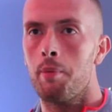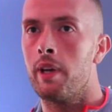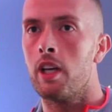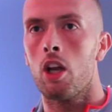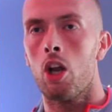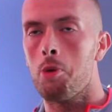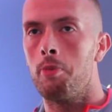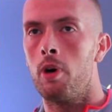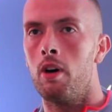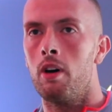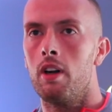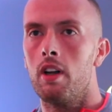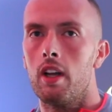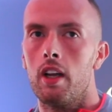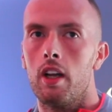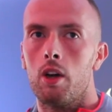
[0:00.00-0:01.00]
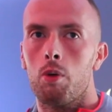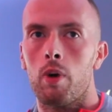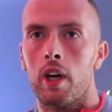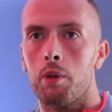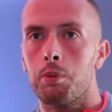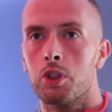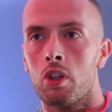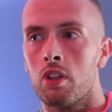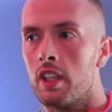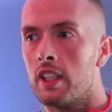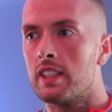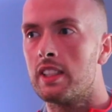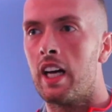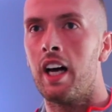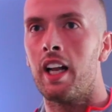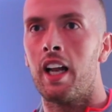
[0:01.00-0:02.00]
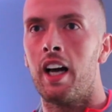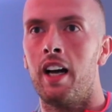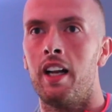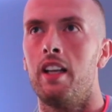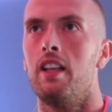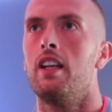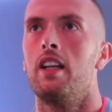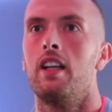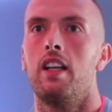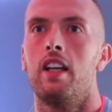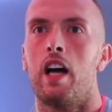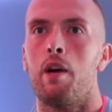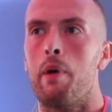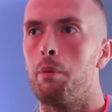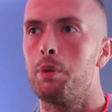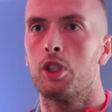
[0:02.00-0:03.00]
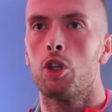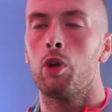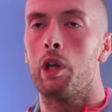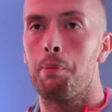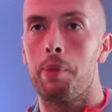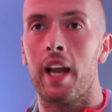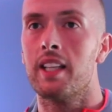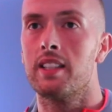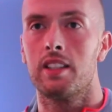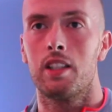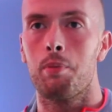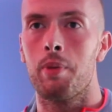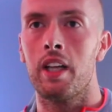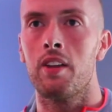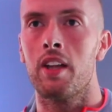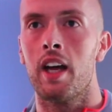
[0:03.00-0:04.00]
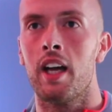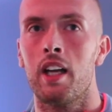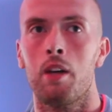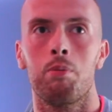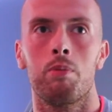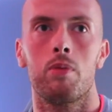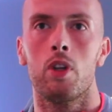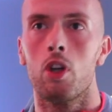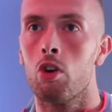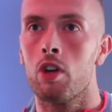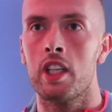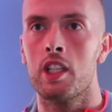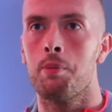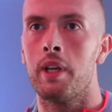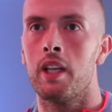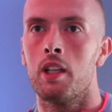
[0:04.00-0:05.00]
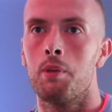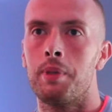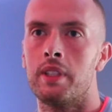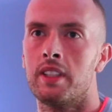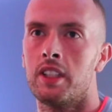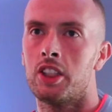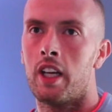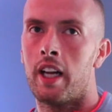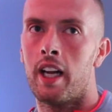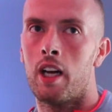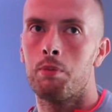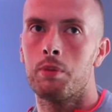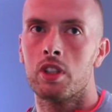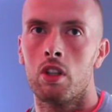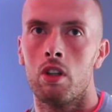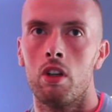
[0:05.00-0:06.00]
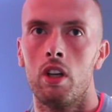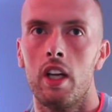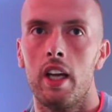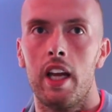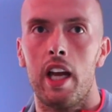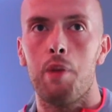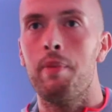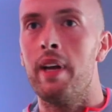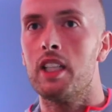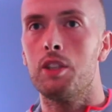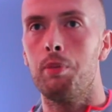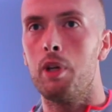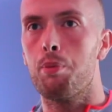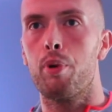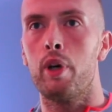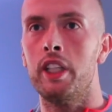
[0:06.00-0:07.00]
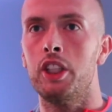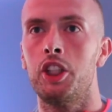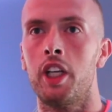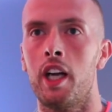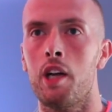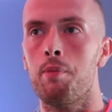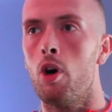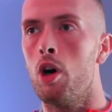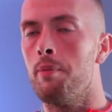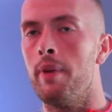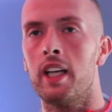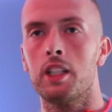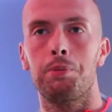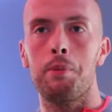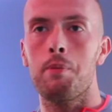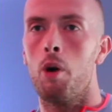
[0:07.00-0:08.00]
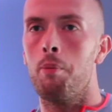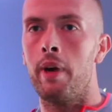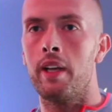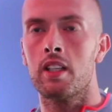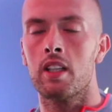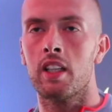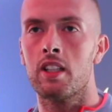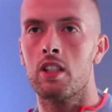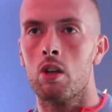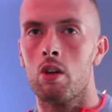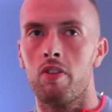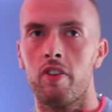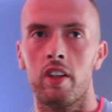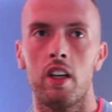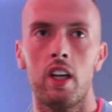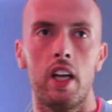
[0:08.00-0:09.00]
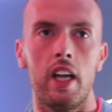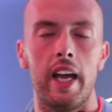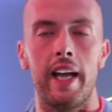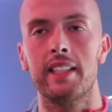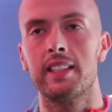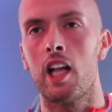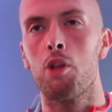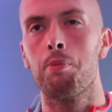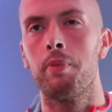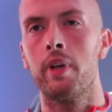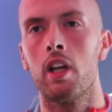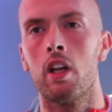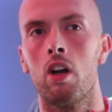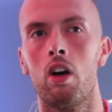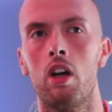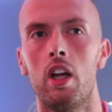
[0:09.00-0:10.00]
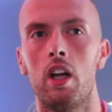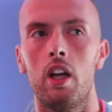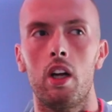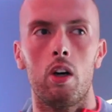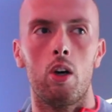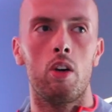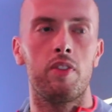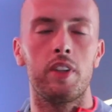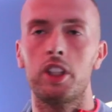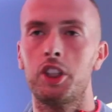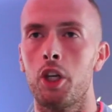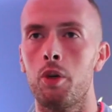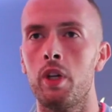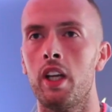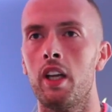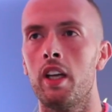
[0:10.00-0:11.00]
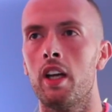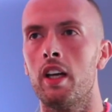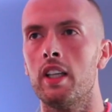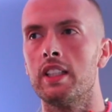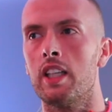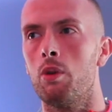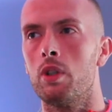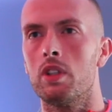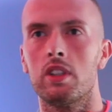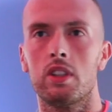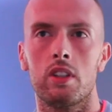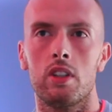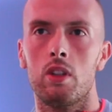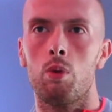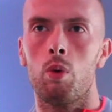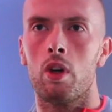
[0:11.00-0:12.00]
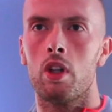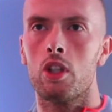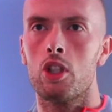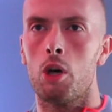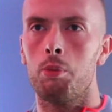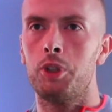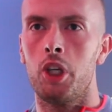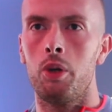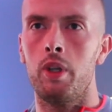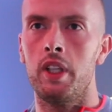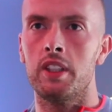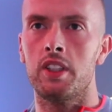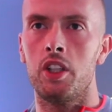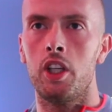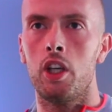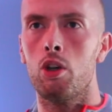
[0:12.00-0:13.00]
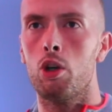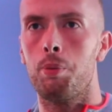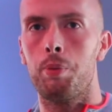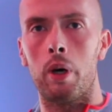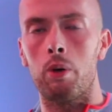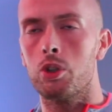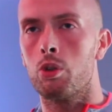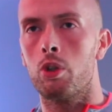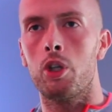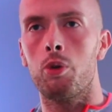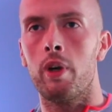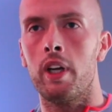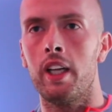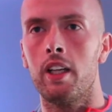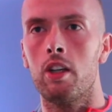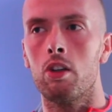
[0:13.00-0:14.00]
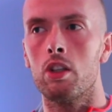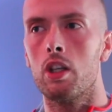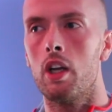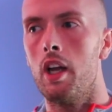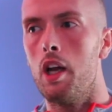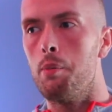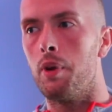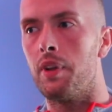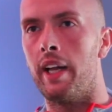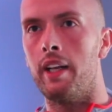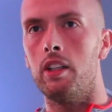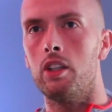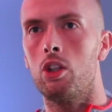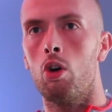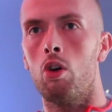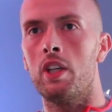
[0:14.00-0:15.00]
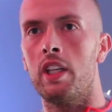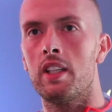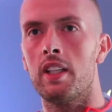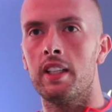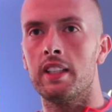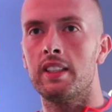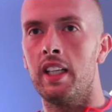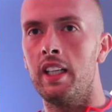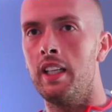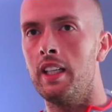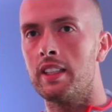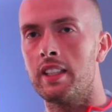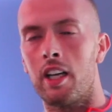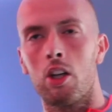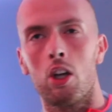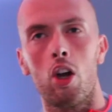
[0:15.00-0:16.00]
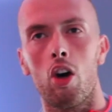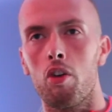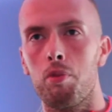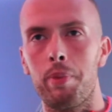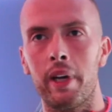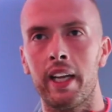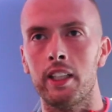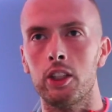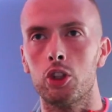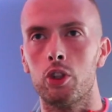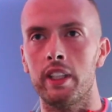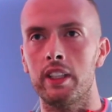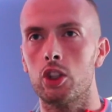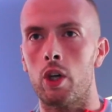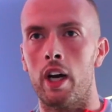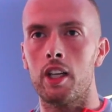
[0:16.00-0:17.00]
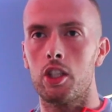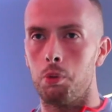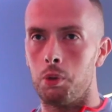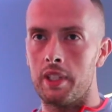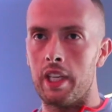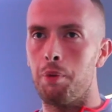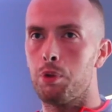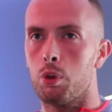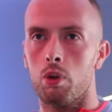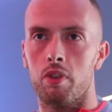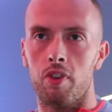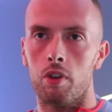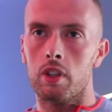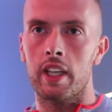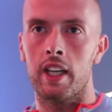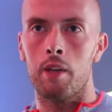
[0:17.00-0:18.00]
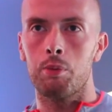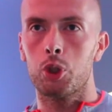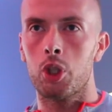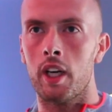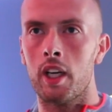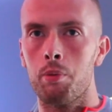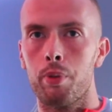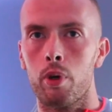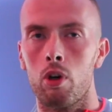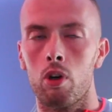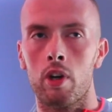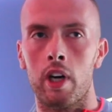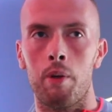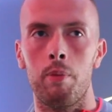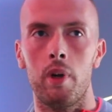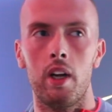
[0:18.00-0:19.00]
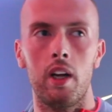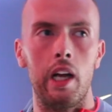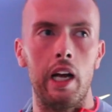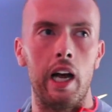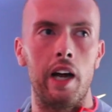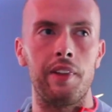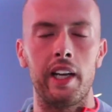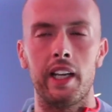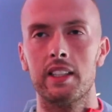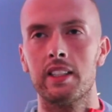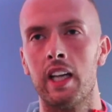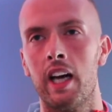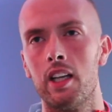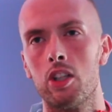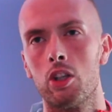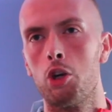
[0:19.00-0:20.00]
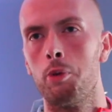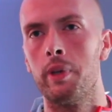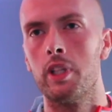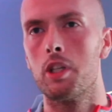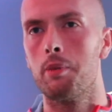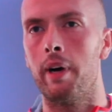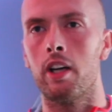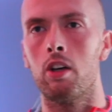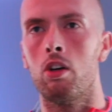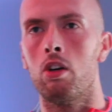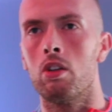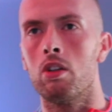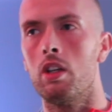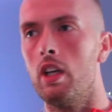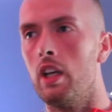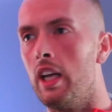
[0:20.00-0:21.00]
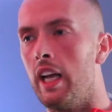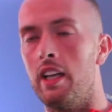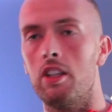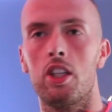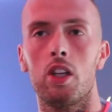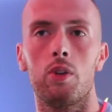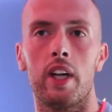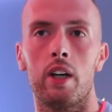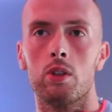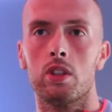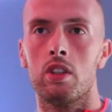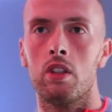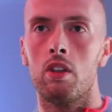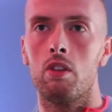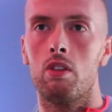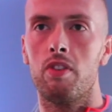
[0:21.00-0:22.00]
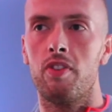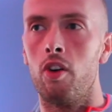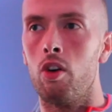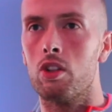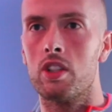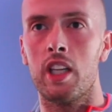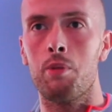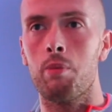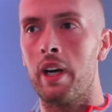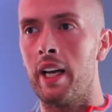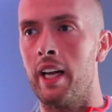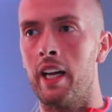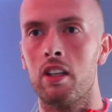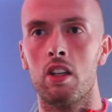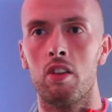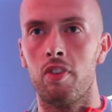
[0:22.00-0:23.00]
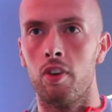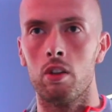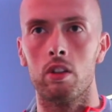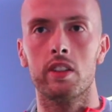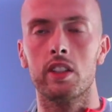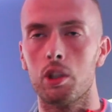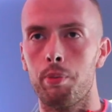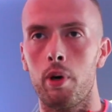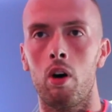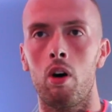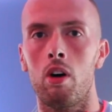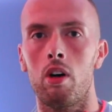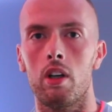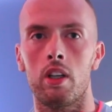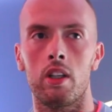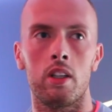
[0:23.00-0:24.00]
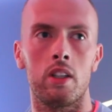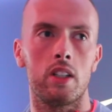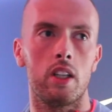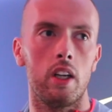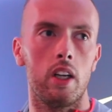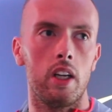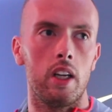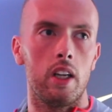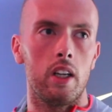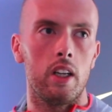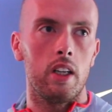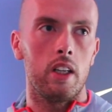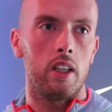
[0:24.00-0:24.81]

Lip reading: I'm in a lot more. When I'm stood on the start line, I'm absolutely blessed to be there, and I'm lucky to be in the position I am, so it makes me appreciate more, it makes me more mentally tough, and it's helped me a lot. Over the junior years, I was one of the top juniors in Europe, I was running really good, but then going into the seniors, I had a lot of big injuries trying to adapt to a full-time training programme, and then I started to come into my own in 2014 when I had the full support and